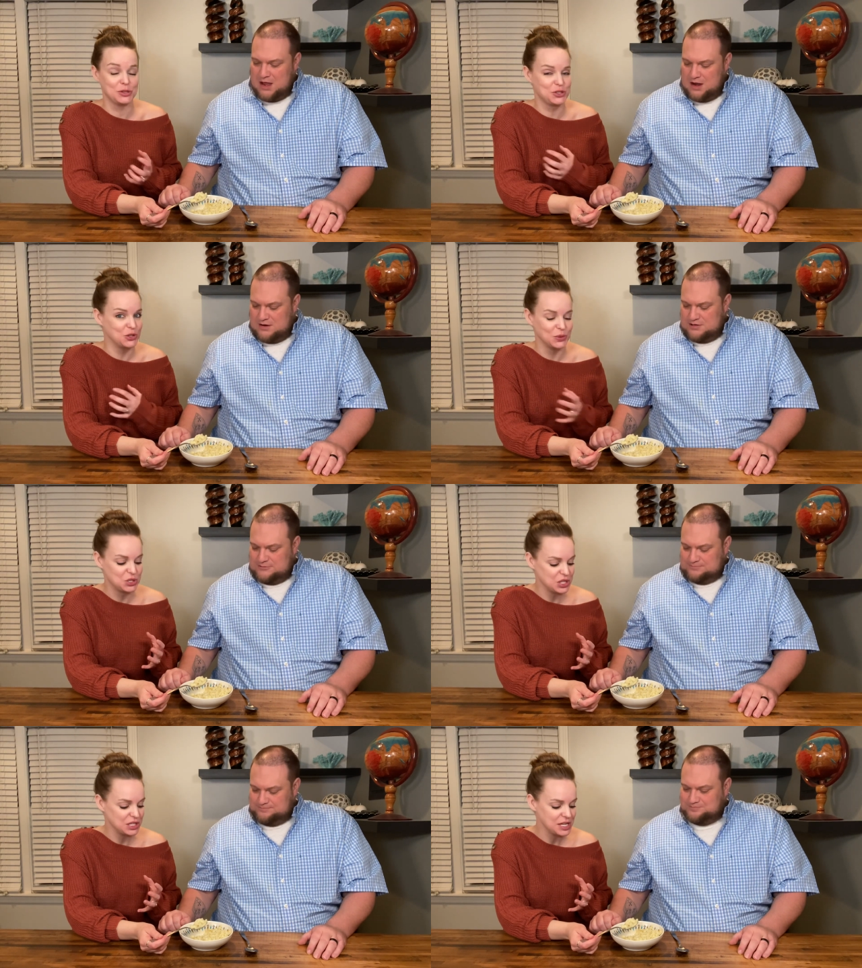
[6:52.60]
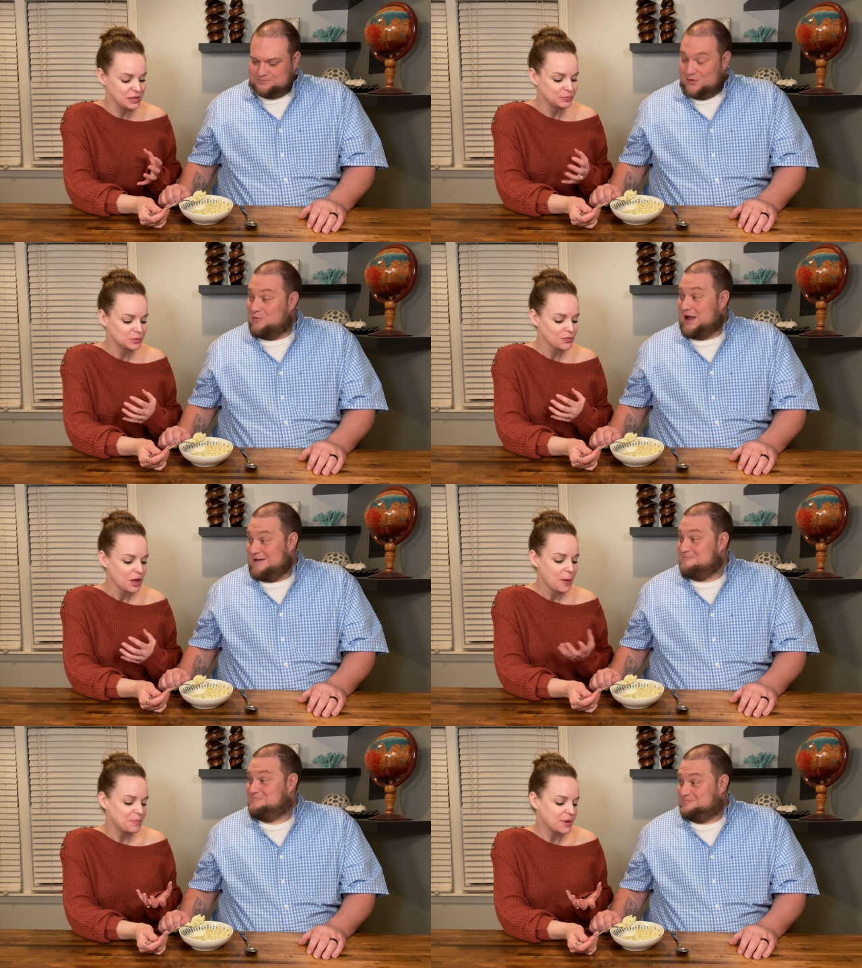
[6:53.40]
Speaker 1: too cheesy. Right.
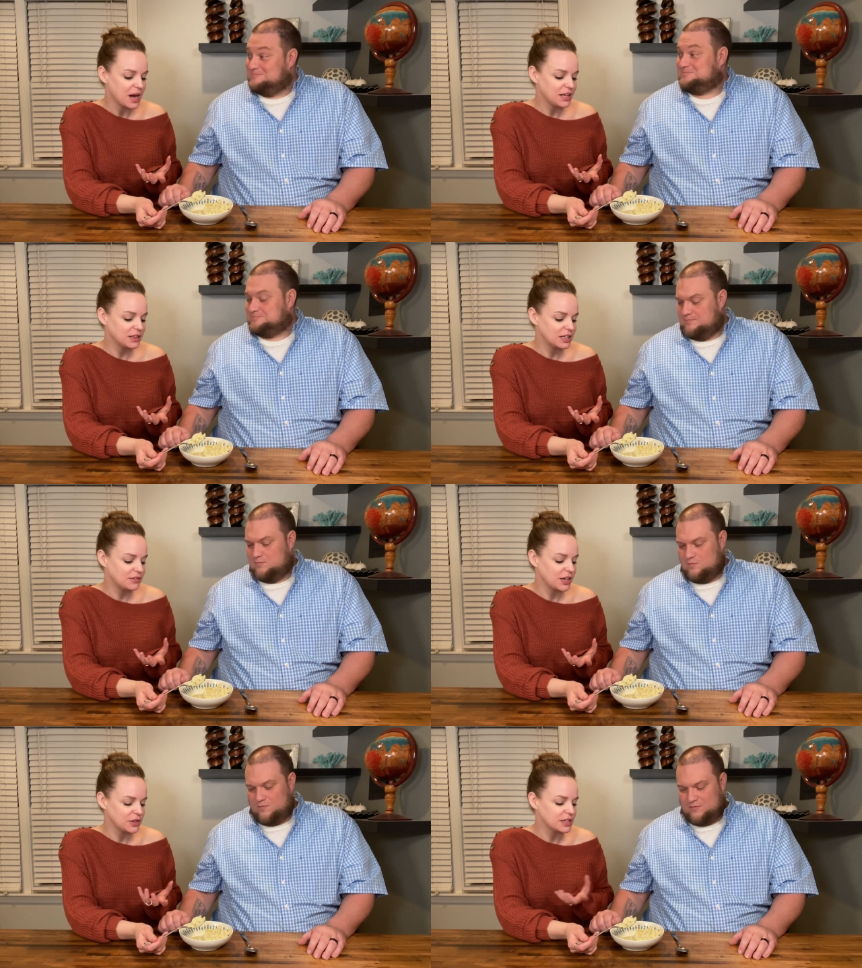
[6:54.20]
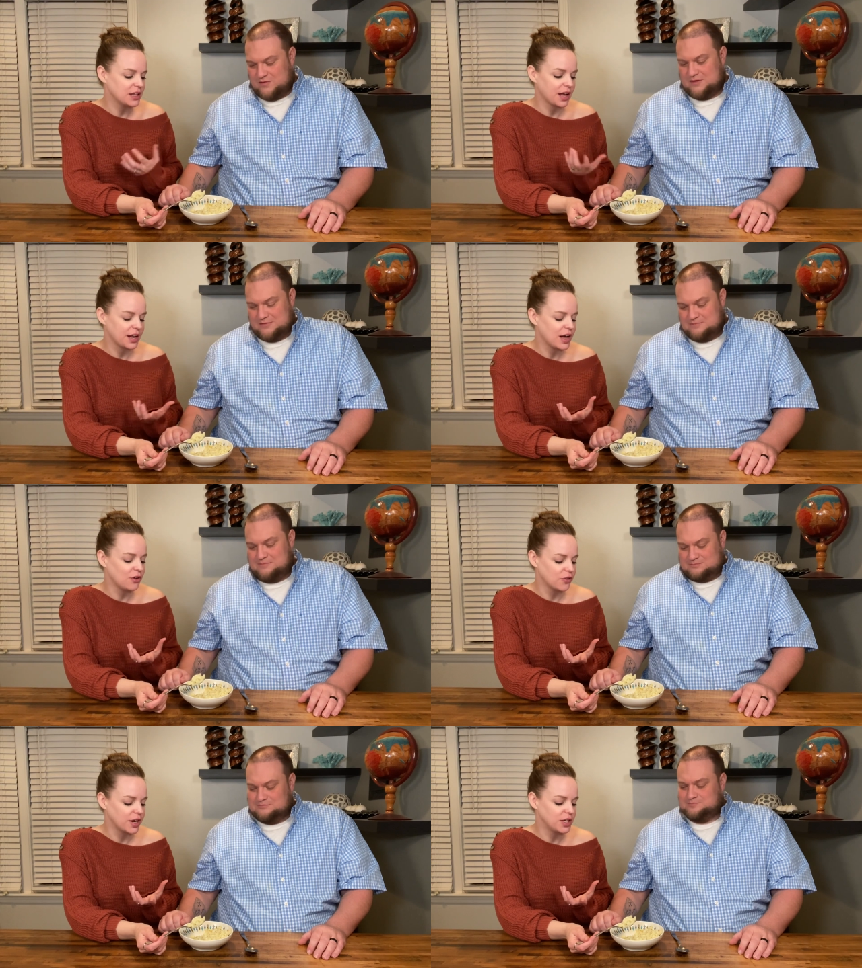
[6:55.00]
But I love how you said like an
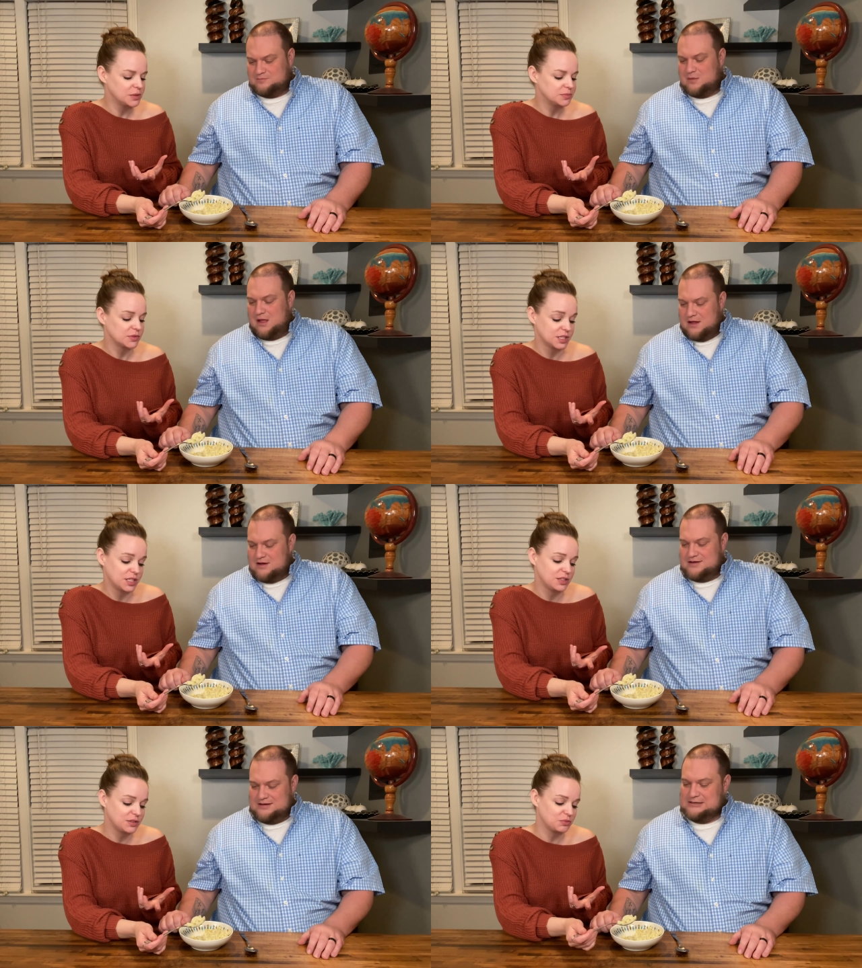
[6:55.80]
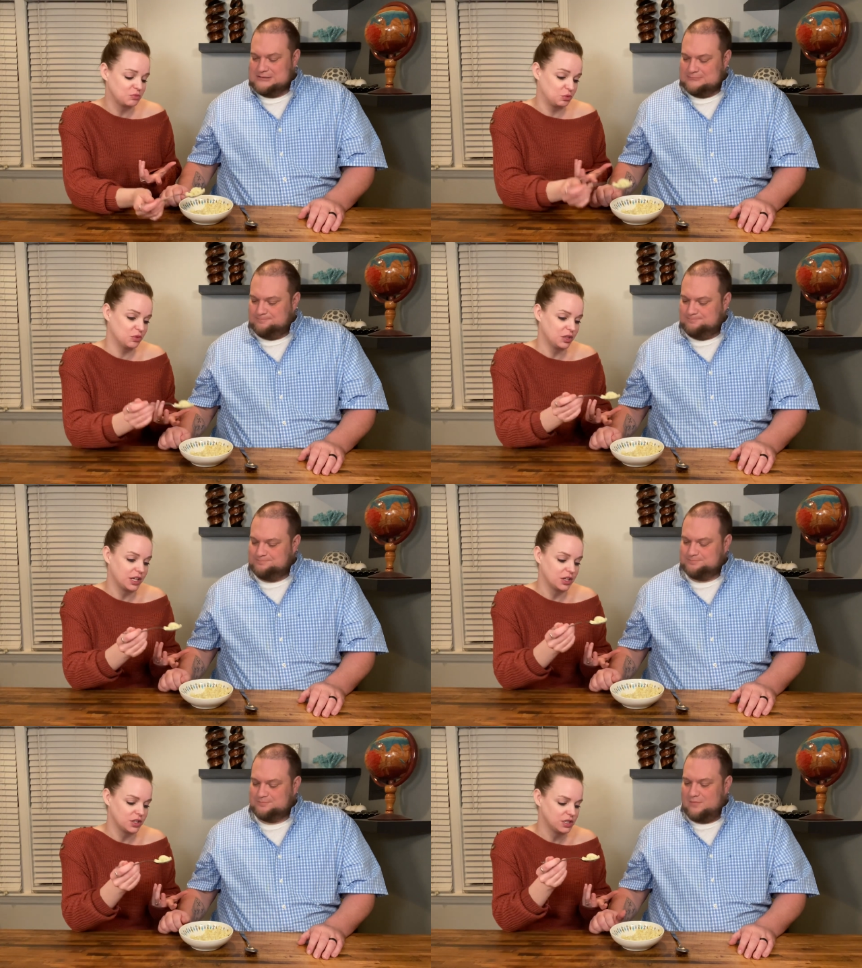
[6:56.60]
Alfredo. This is really
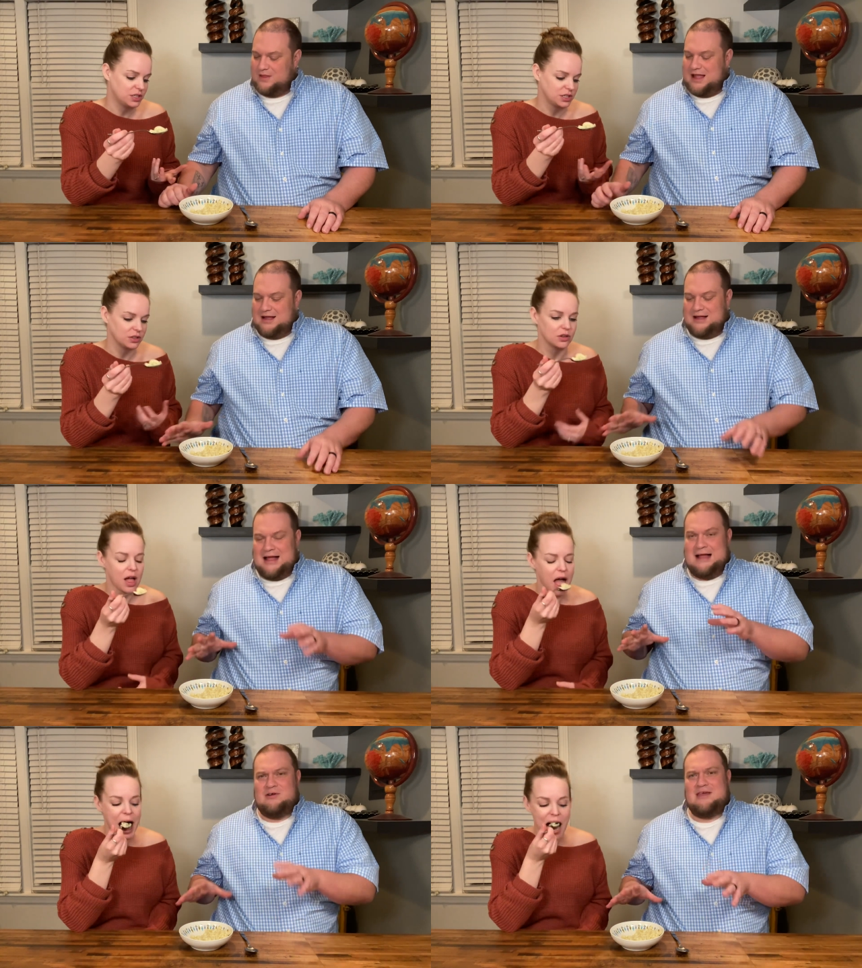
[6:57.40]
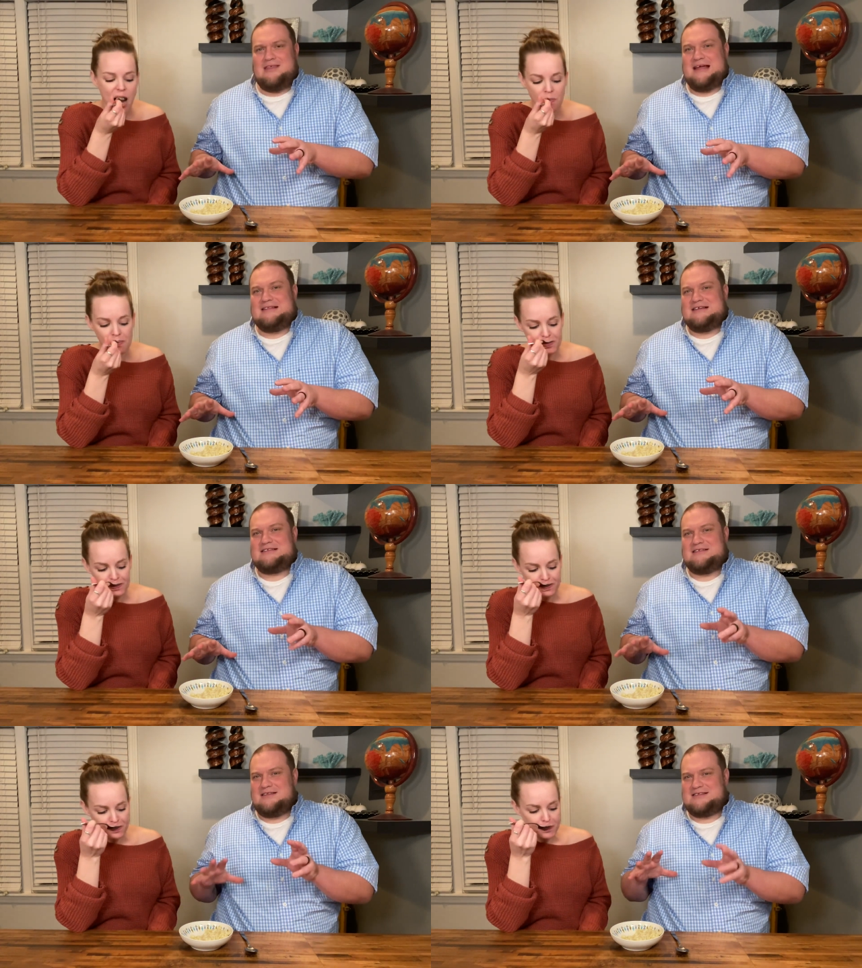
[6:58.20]
good still.
Speaker 2: I really like this.
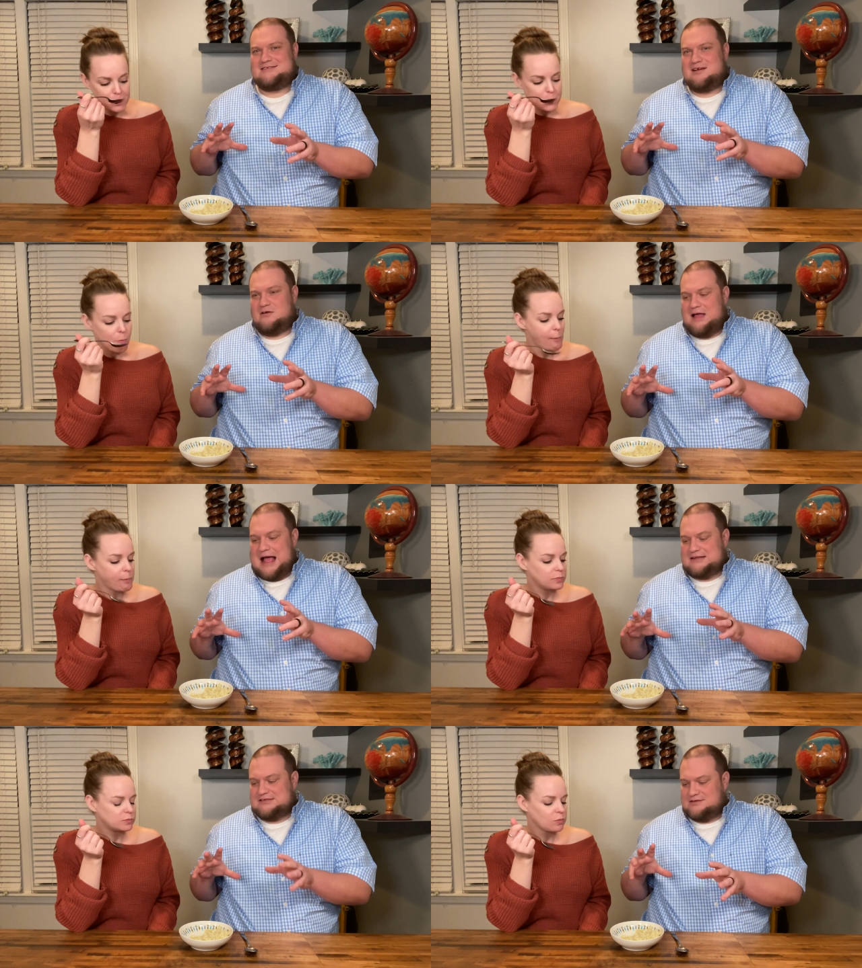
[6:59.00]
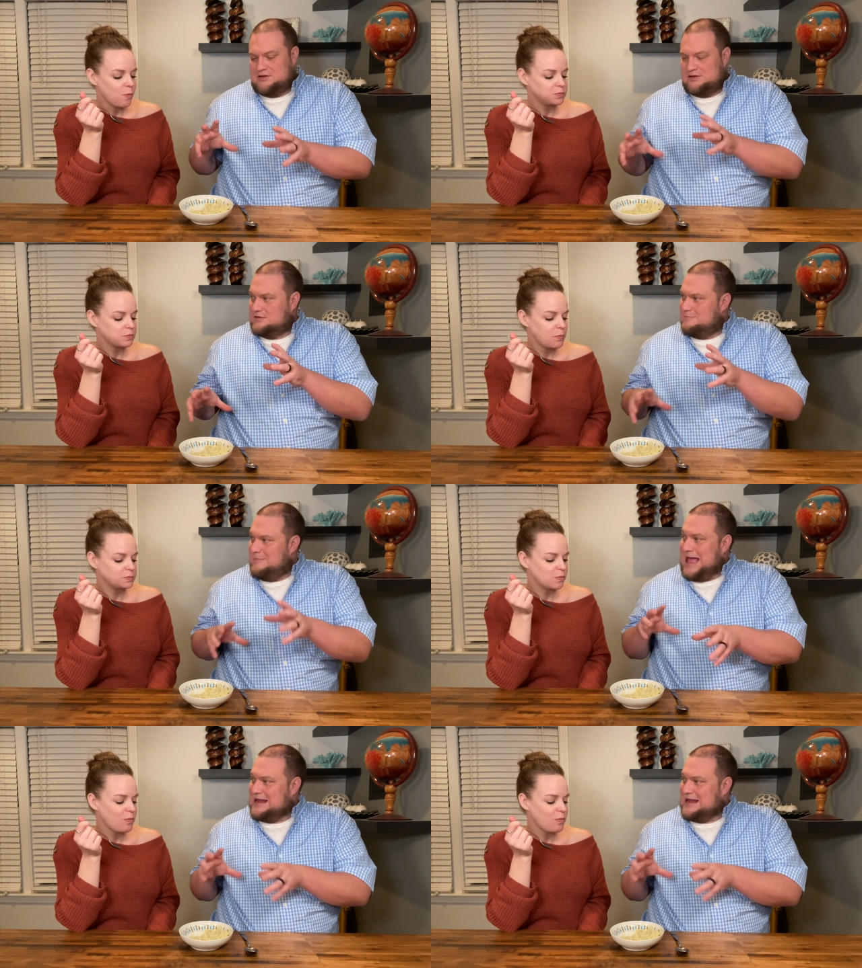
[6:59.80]
And this is our last little Maggi